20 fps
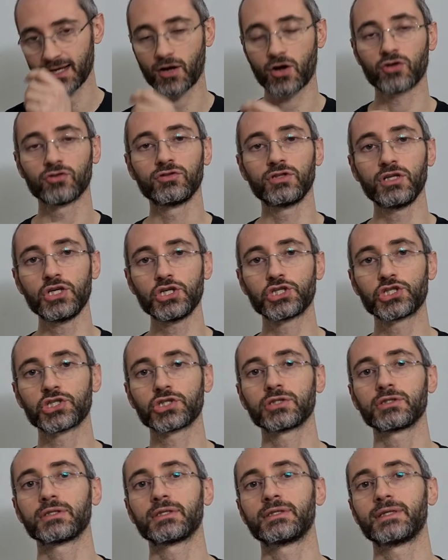a
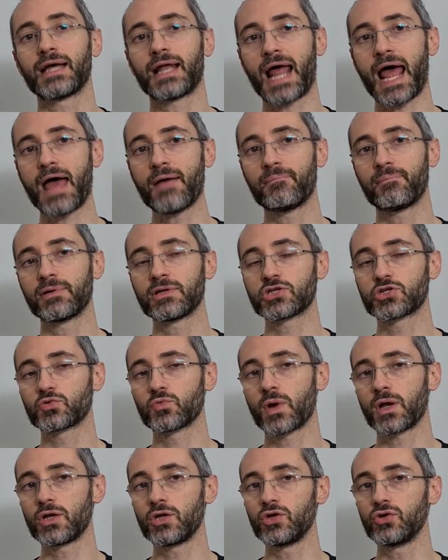condition that happens
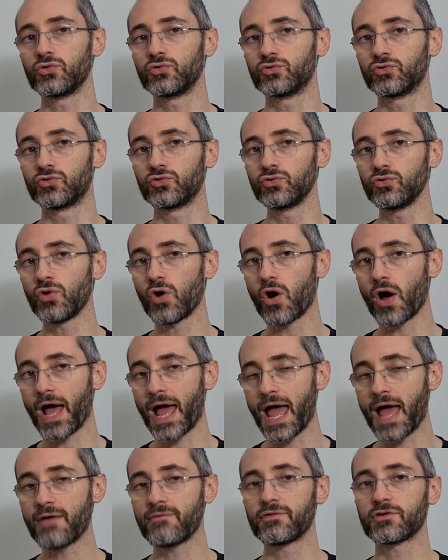when you do not
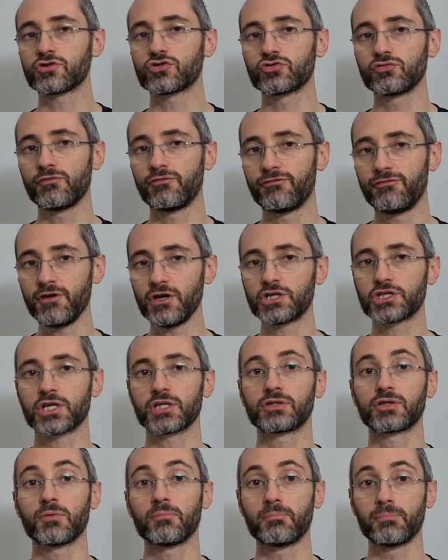have
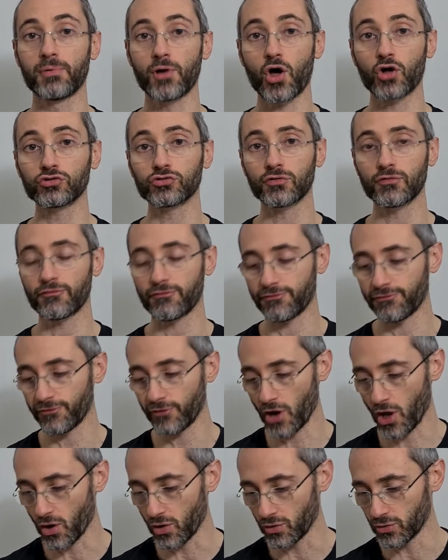sufficient blood
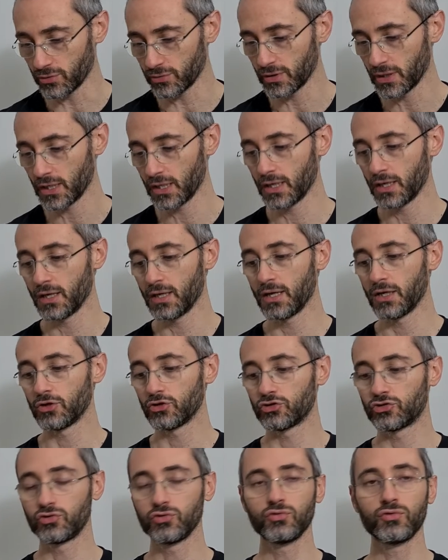flow
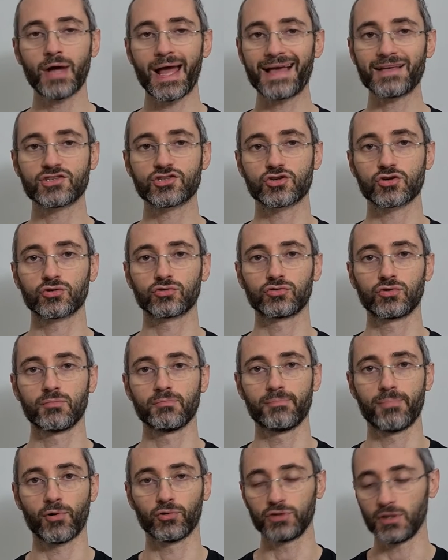to a
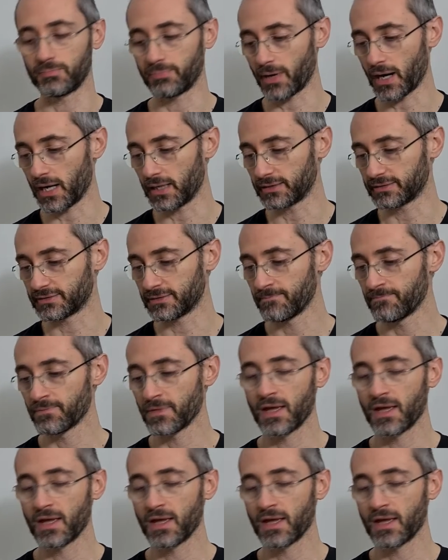certain body part.